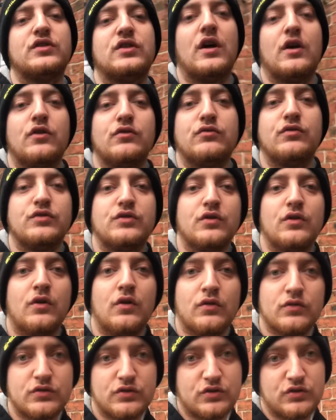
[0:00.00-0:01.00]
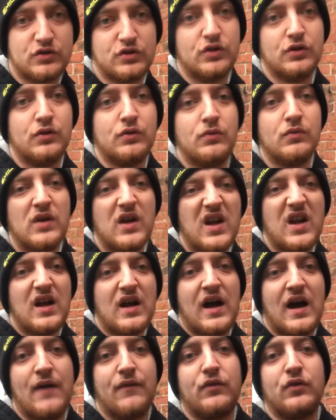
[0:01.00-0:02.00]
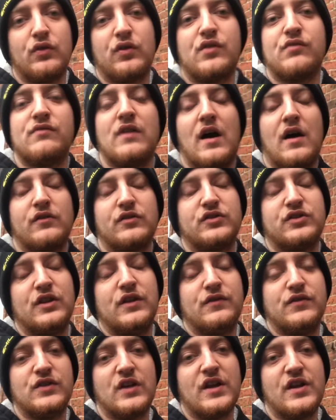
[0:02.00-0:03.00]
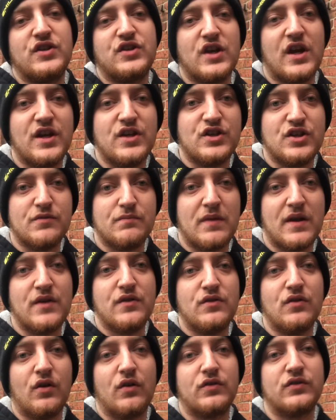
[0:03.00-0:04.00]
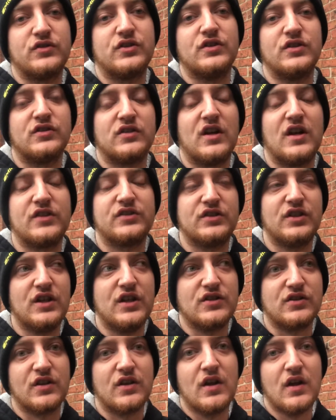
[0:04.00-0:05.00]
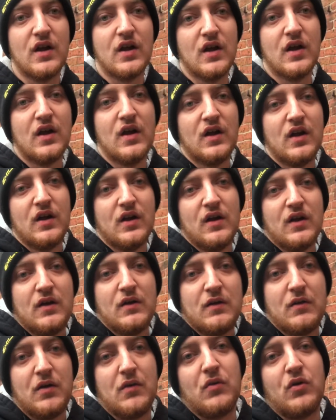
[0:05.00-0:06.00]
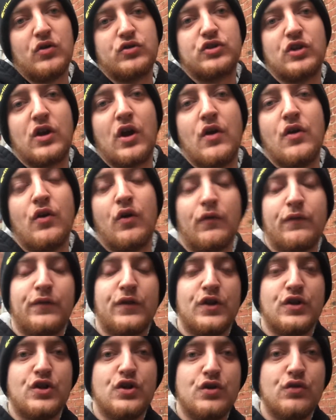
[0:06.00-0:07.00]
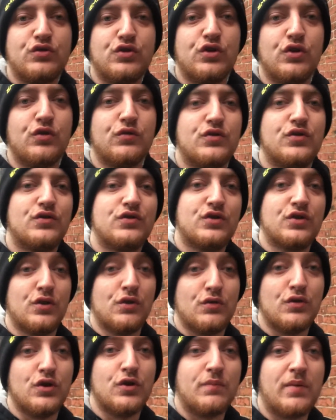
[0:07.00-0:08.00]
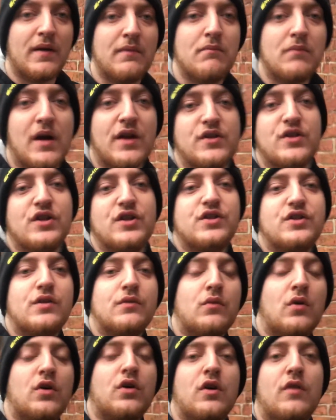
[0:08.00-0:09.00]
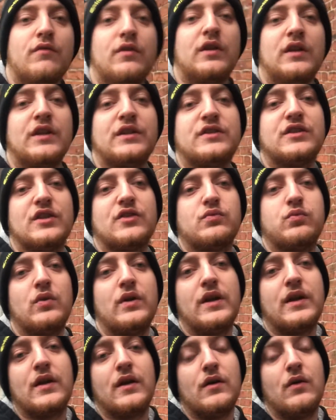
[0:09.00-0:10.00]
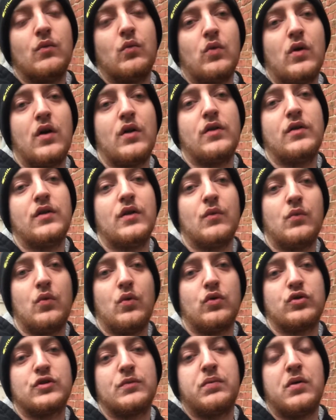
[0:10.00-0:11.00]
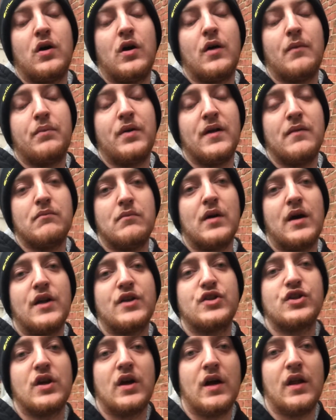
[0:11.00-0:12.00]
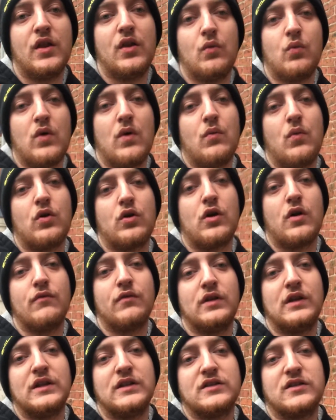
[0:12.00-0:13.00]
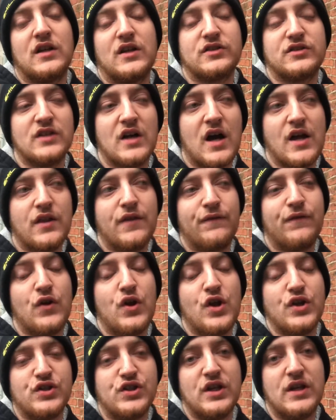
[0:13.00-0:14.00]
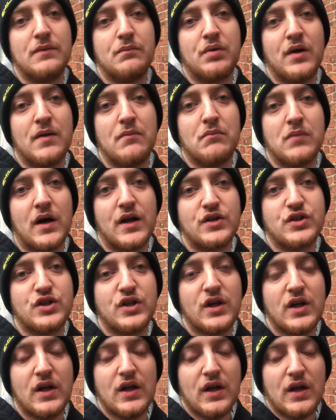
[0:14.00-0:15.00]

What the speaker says: Towers Resort to have a look around, see if there's any changes been done since last season. I'm also going up for the new two new pin badges what got released this week. One, the water park pin badge, and the one what got released last night, the 13 pin badge.